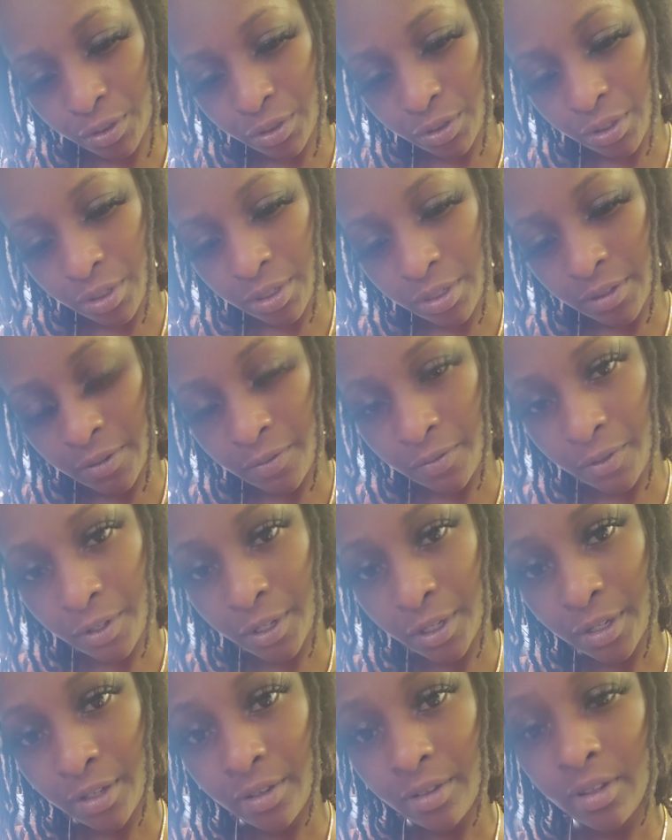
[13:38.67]
started the
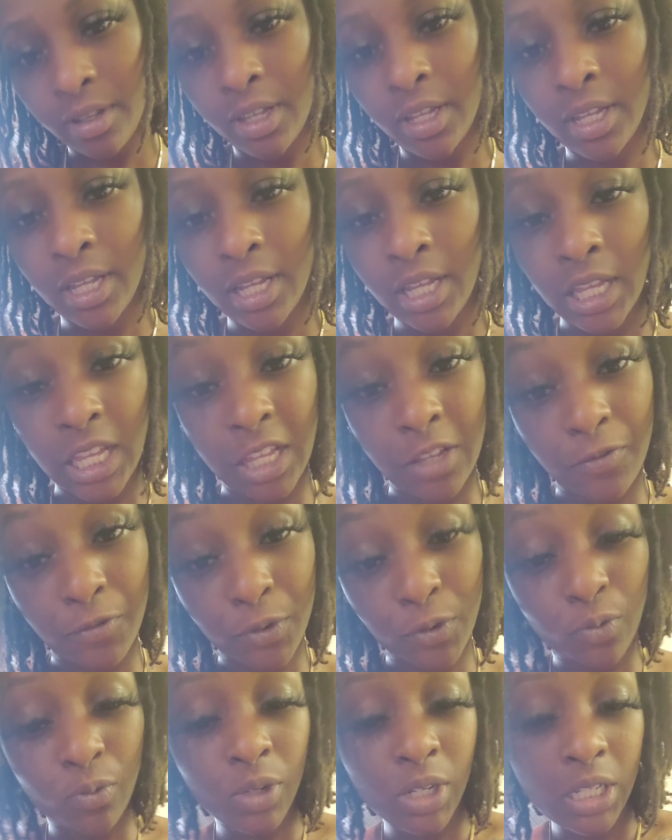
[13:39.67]
video. If
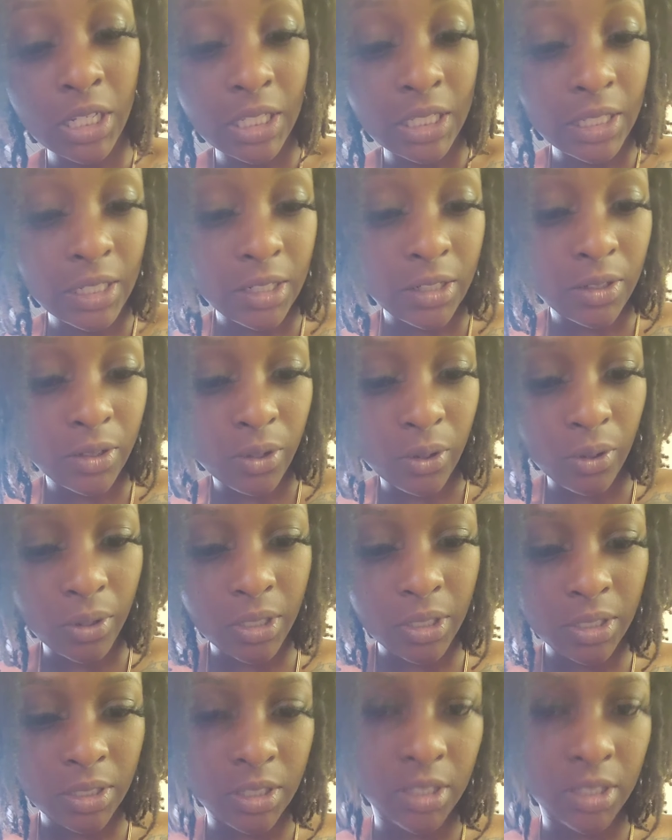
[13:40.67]
you really didn't notice,